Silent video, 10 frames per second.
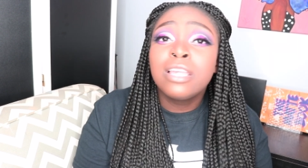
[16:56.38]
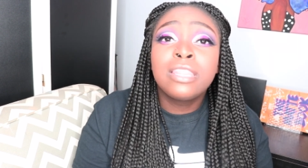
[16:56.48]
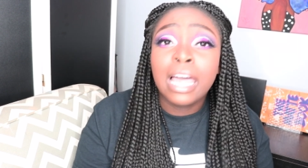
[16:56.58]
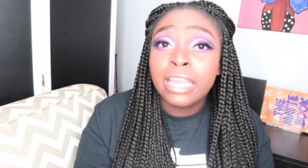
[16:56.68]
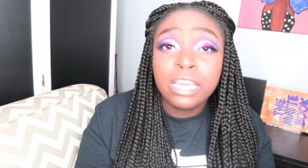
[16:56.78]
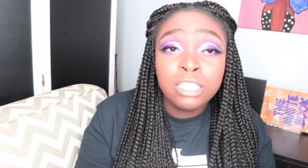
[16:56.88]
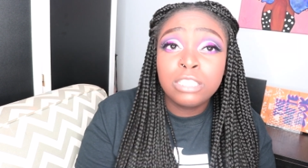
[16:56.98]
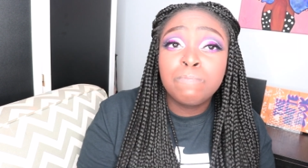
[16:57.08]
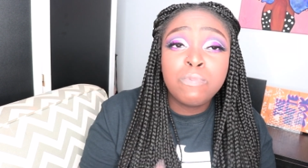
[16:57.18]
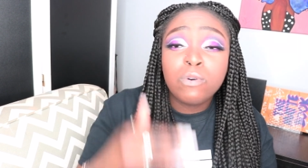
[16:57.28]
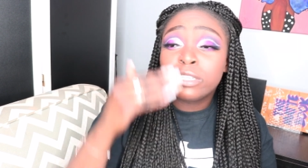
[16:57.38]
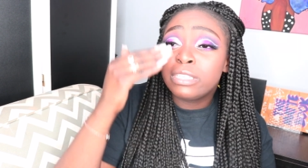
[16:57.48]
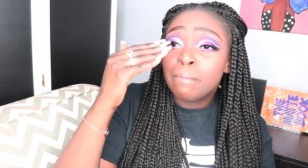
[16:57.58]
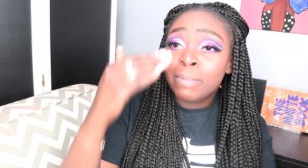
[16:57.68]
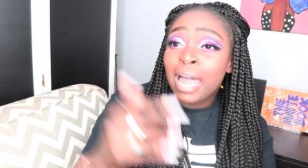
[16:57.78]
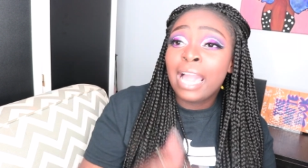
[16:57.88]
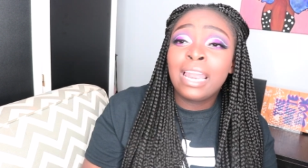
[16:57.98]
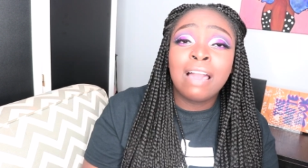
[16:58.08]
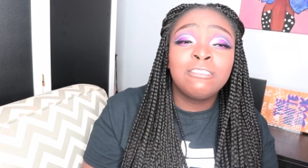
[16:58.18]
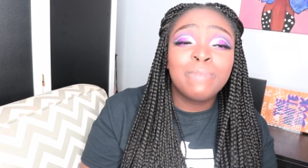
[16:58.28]
that he supports Black
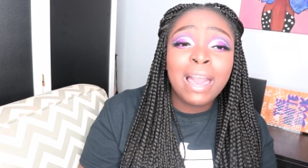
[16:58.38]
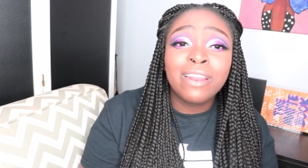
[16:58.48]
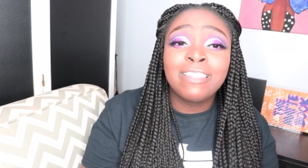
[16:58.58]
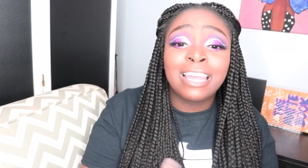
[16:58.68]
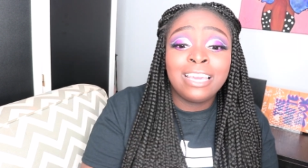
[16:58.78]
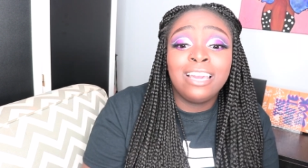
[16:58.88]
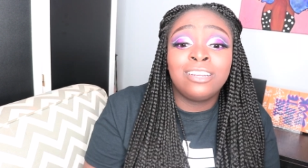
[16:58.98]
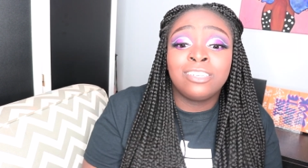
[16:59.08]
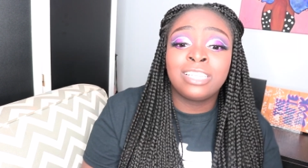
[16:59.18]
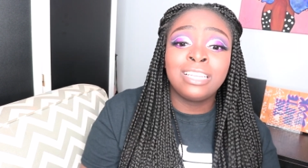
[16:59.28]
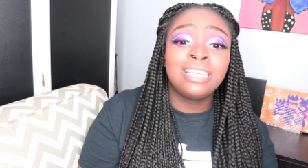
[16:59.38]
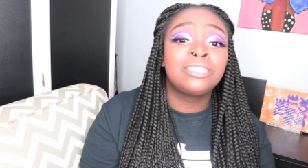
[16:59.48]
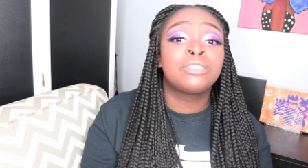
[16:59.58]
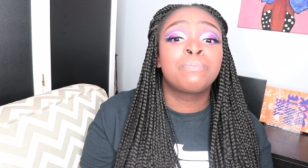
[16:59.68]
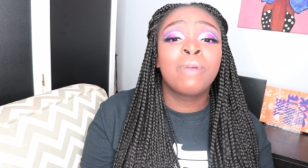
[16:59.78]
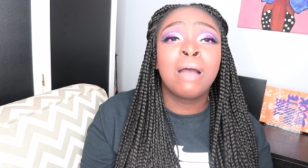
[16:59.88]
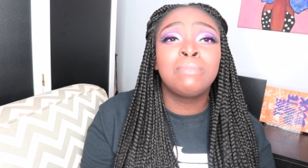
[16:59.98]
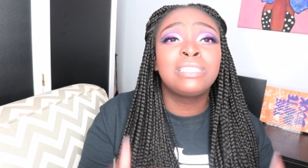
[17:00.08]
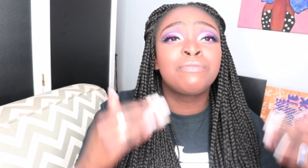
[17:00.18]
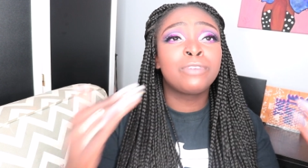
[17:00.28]
Lives Matter, that he understands there's a problem.
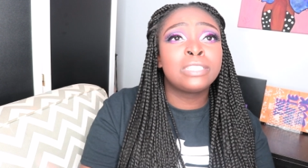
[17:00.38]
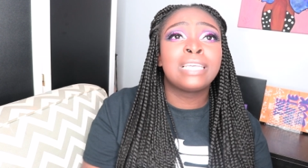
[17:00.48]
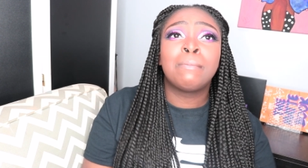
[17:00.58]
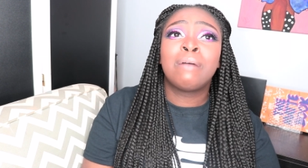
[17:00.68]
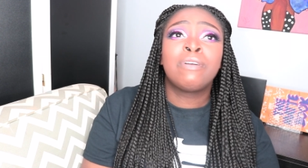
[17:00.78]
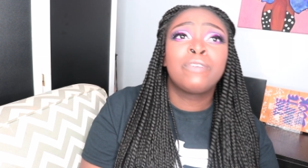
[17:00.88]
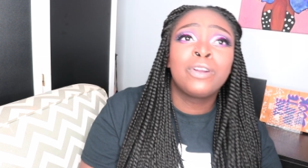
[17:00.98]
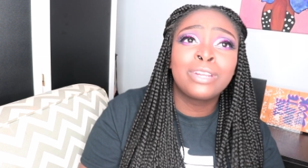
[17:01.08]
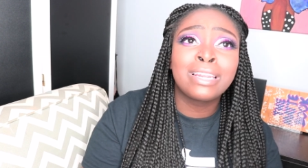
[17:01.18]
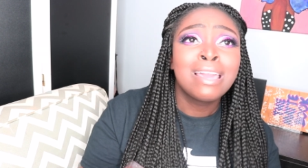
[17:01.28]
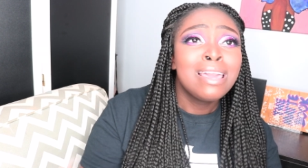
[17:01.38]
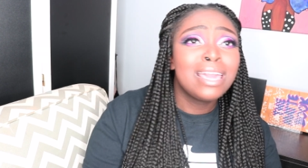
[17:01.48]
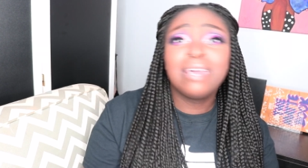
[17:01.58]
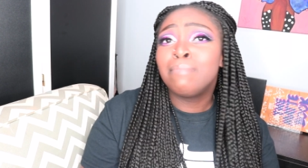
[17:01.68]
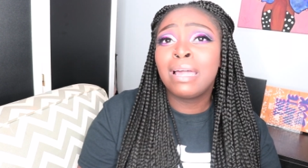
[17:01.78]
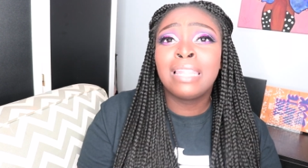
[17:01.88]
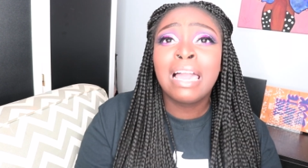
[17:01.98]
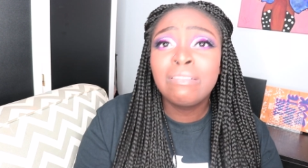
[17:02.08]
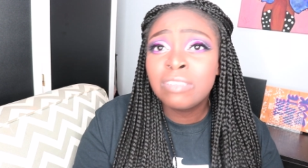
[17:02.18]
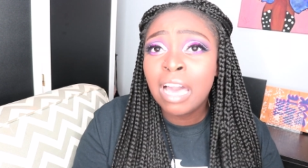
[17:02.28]
That's the first time I've ever heard it in my
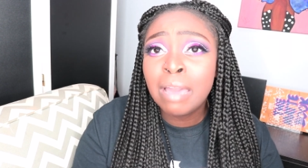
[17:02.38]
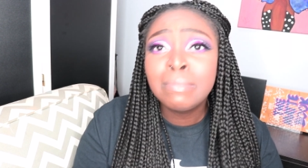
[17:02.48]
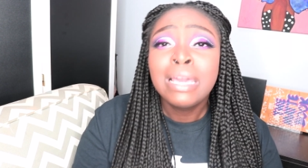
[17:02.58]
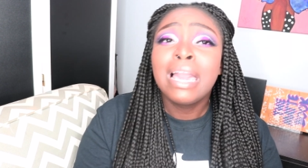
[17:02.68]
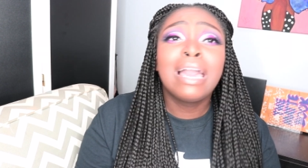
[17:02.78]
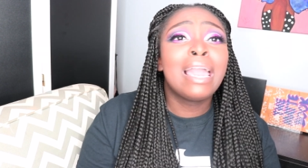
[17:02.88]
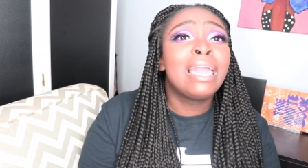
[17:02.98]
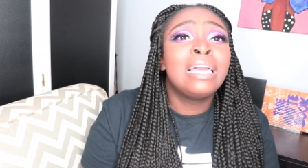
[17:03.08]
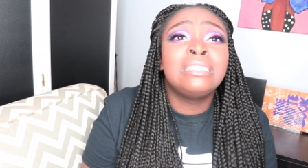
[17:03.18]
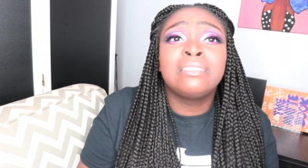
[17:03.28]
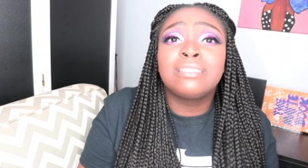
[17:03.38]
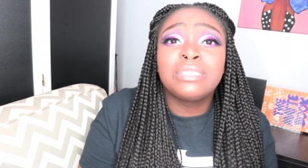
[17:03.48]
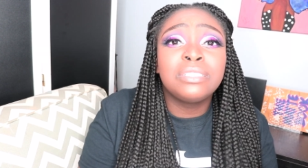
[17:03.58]
lifetime. And